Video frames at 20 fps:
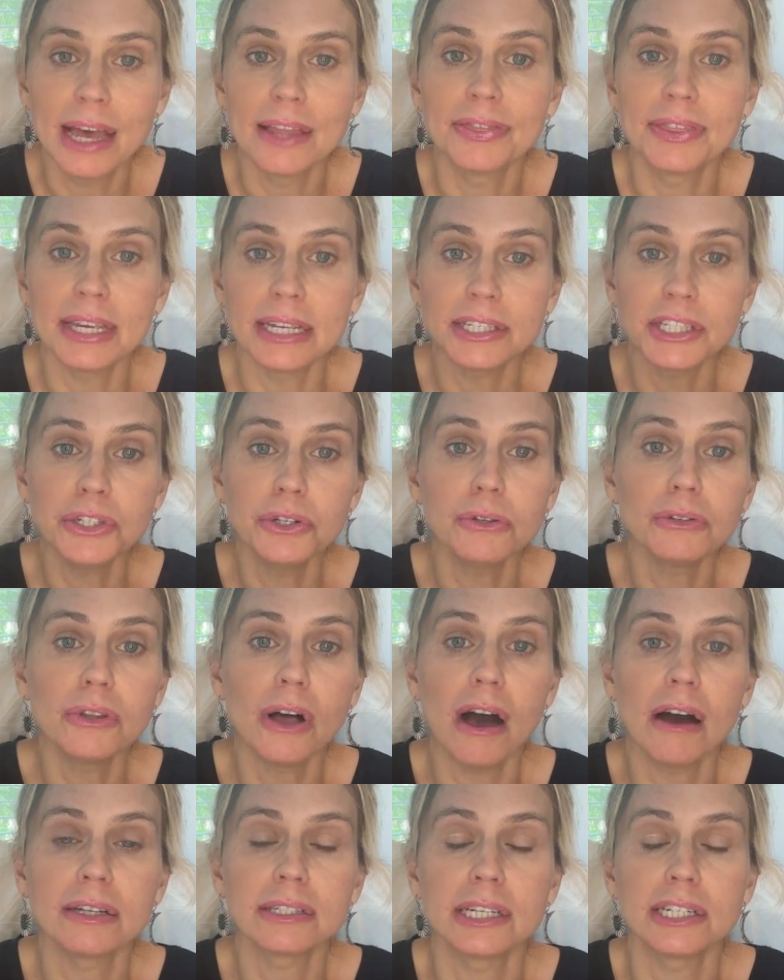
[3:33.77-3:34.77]
this new
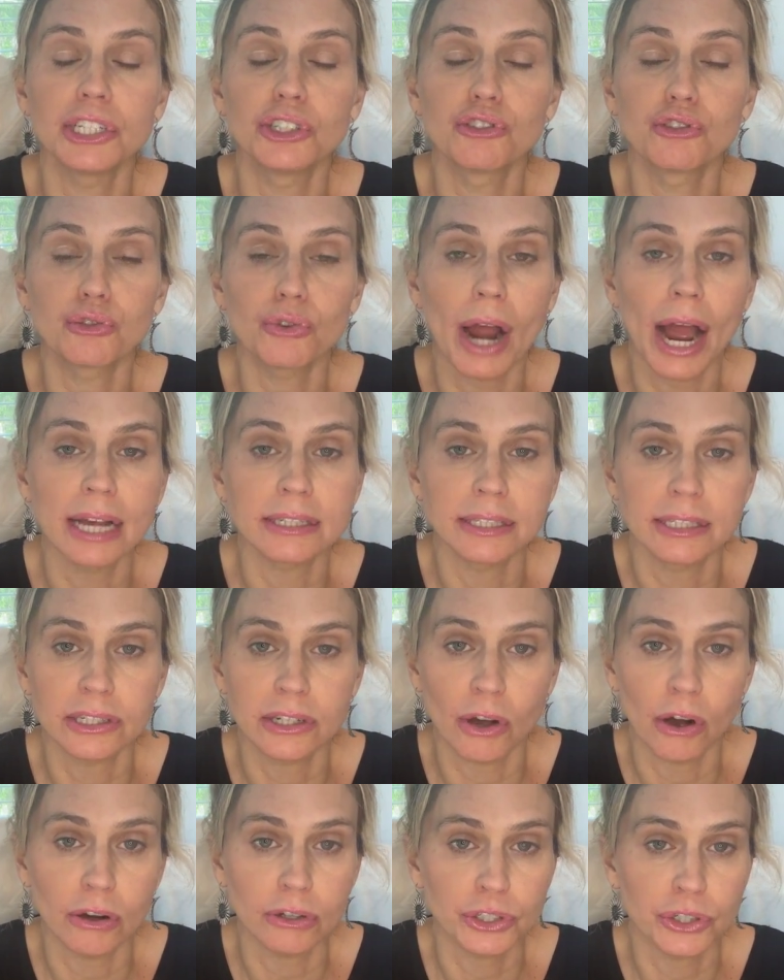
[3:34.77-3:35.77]
law is a drastic
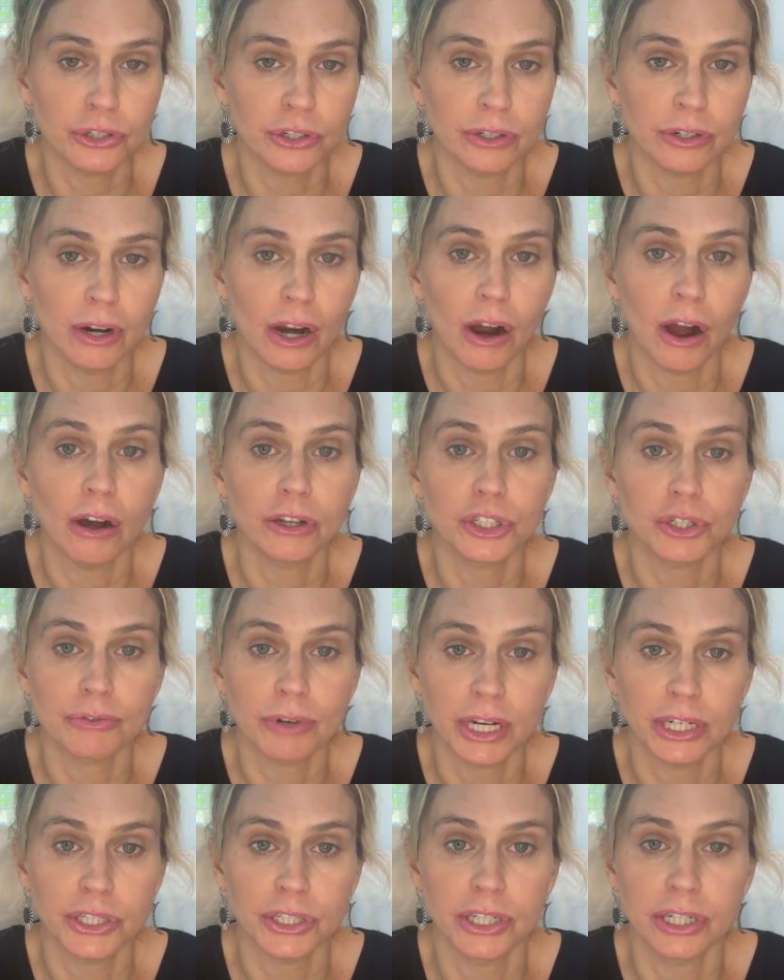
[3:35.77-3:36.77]

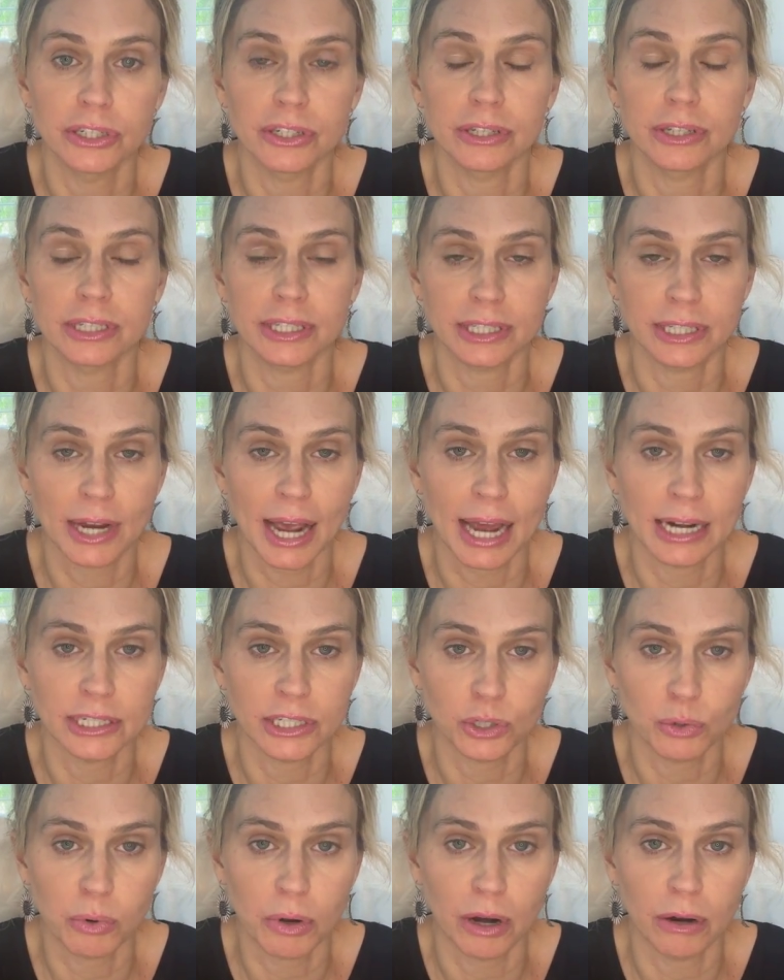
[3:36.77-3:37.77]
alteration to the
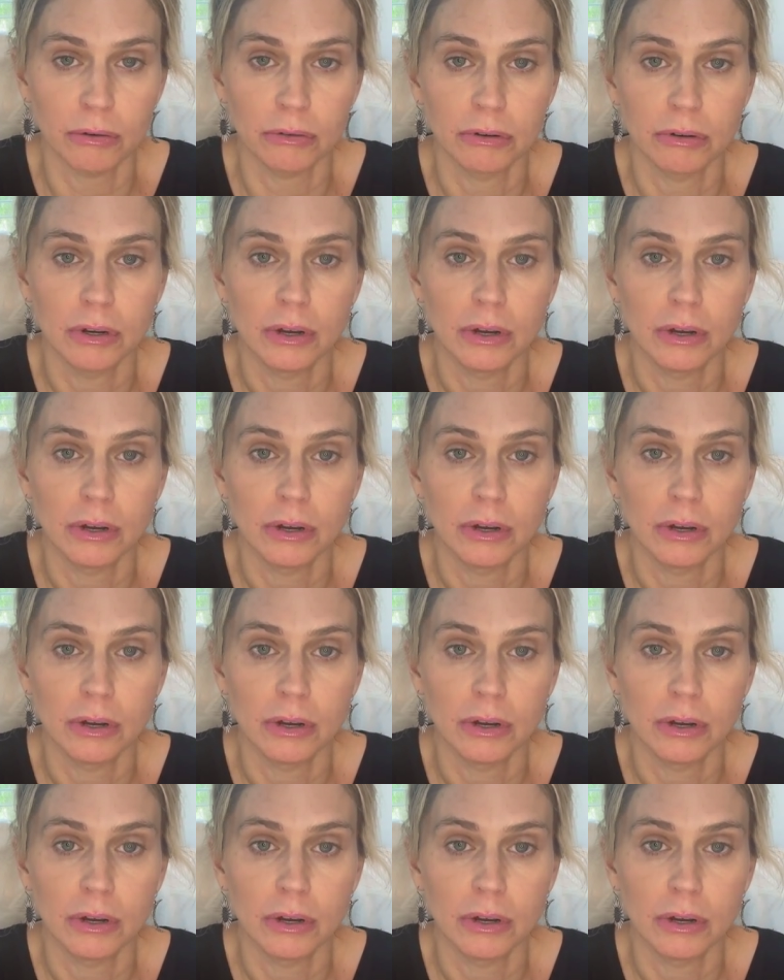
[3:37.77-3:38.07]
status quo.